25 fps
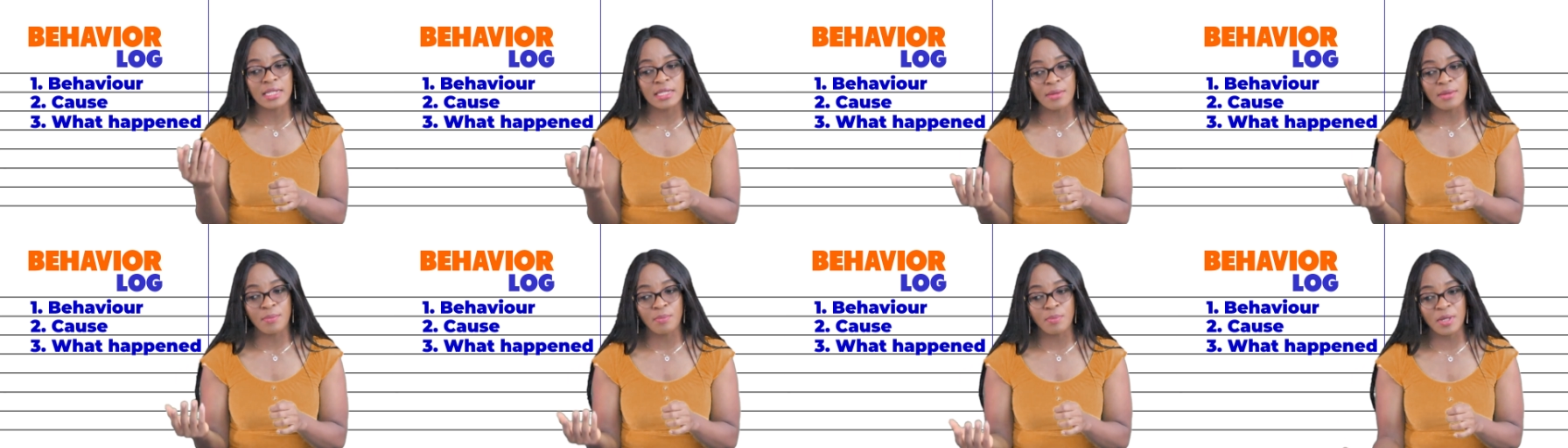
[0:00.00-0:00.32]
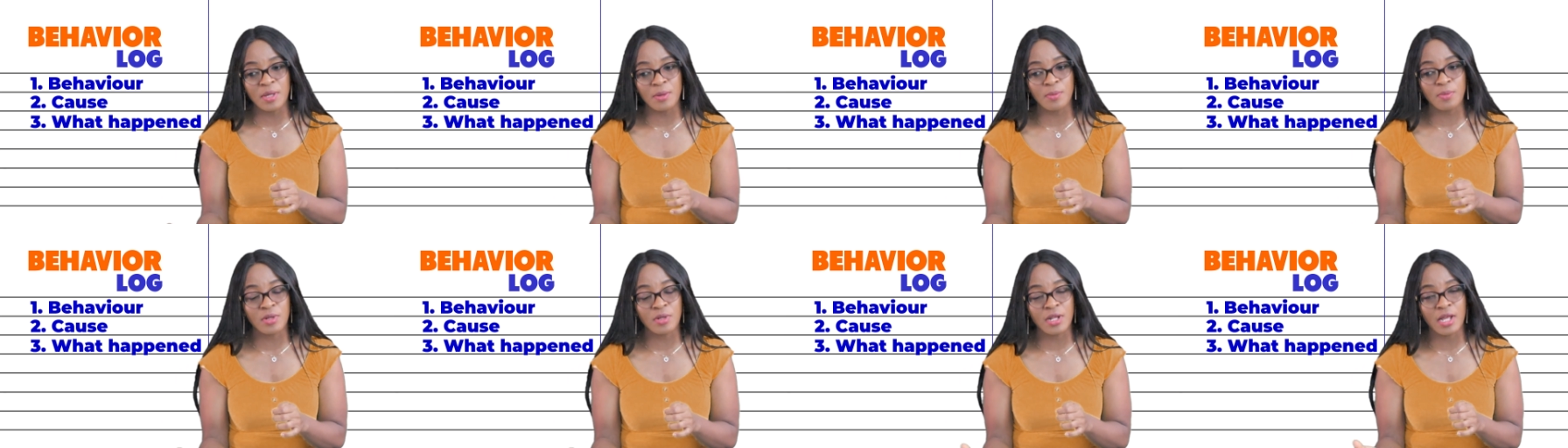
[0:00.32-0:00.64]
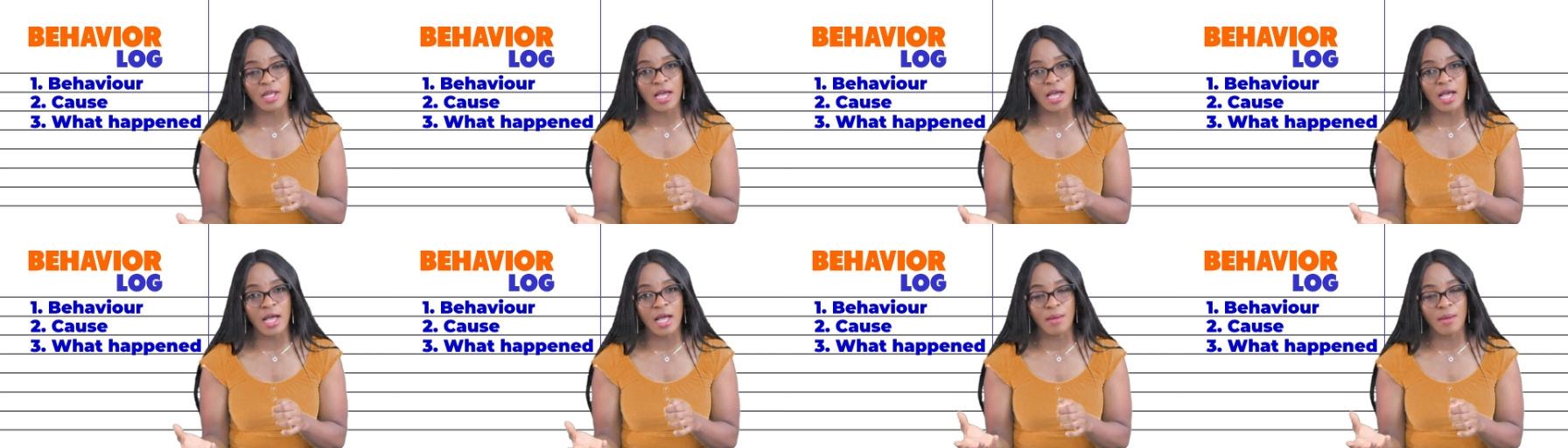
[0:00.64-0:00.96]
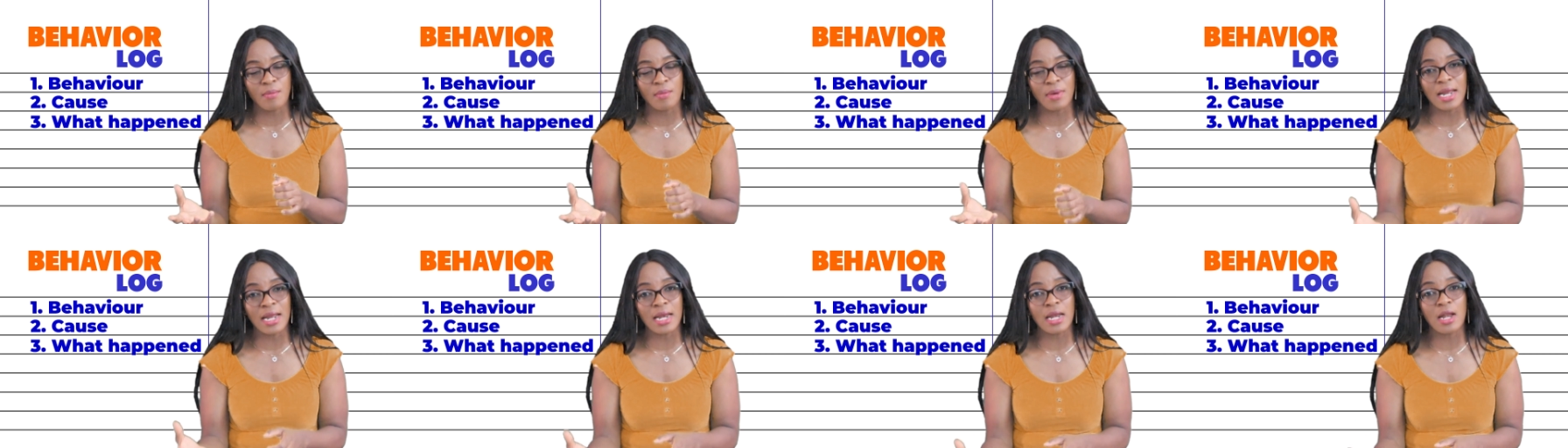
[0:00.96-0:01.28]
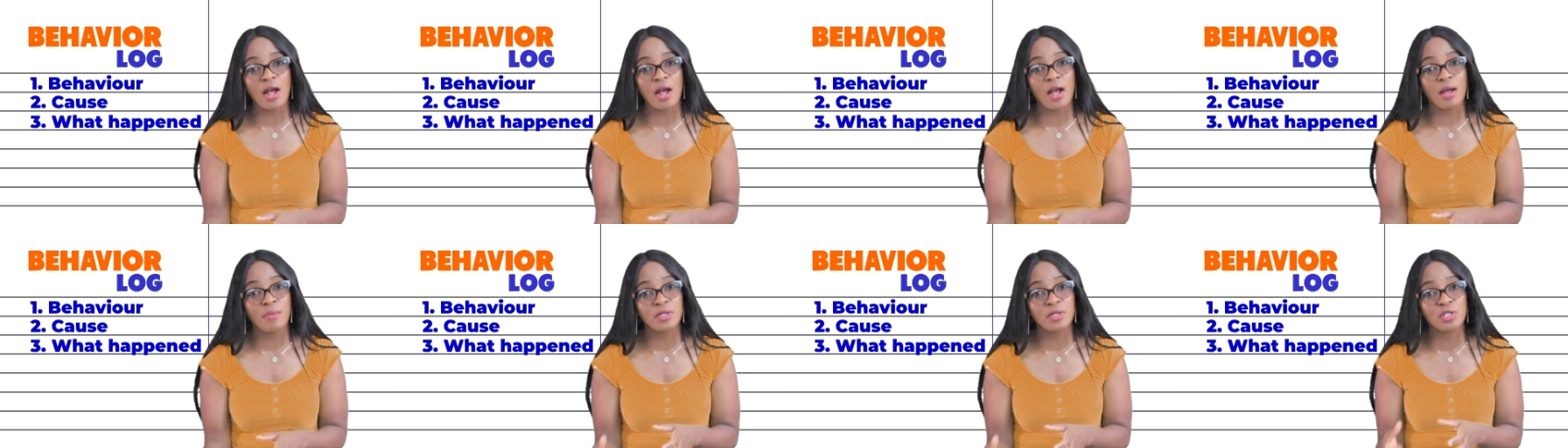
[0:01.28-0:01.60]
the
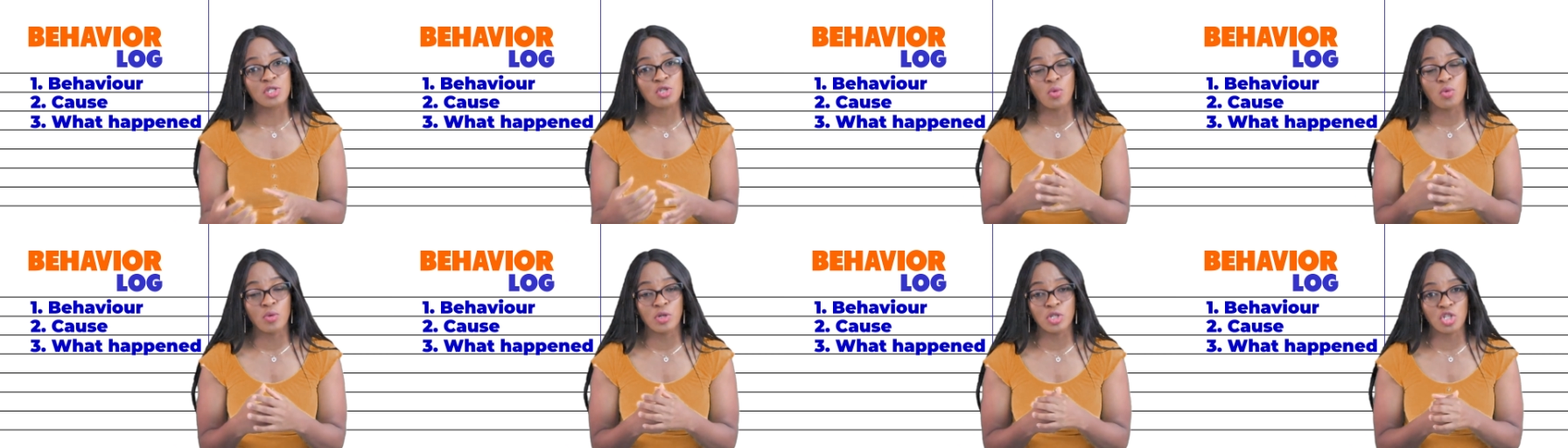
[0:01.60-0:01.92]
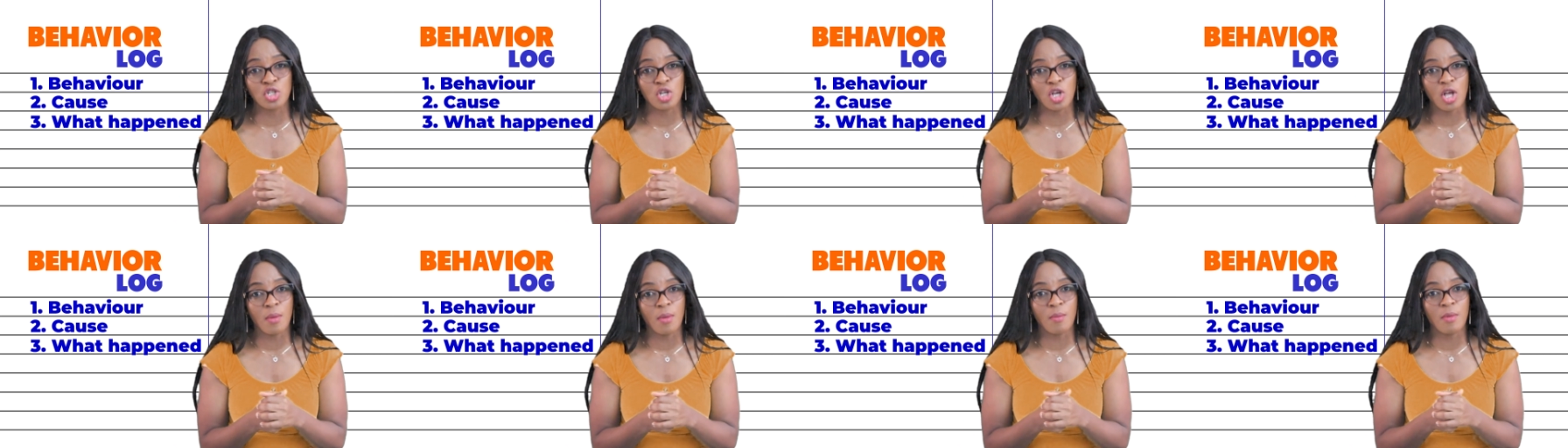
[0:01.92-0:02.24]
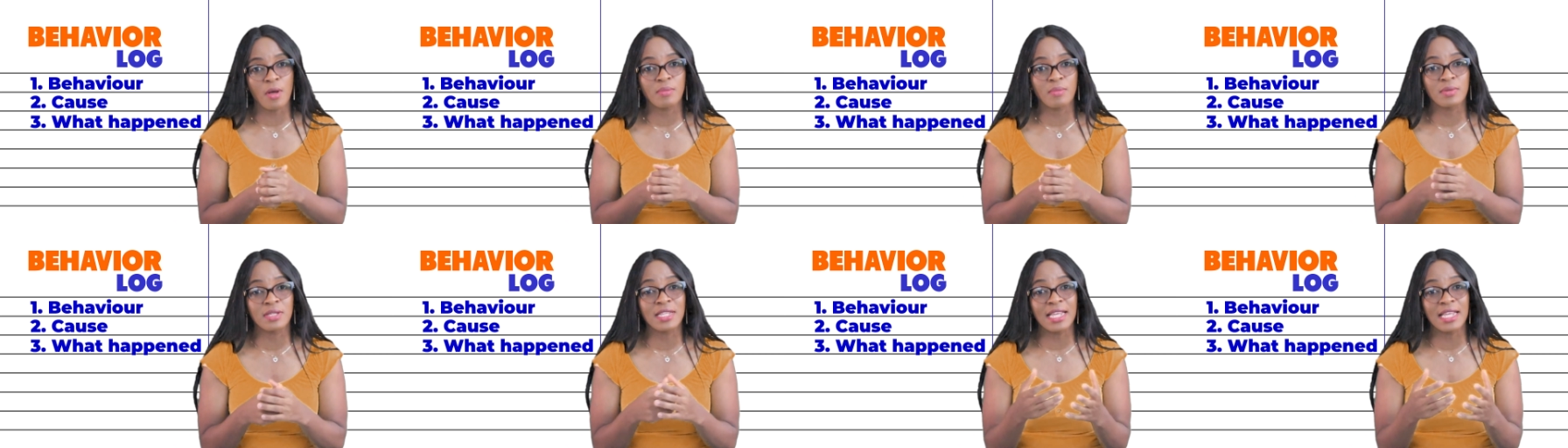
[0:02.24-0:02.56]
alarm is going to come up.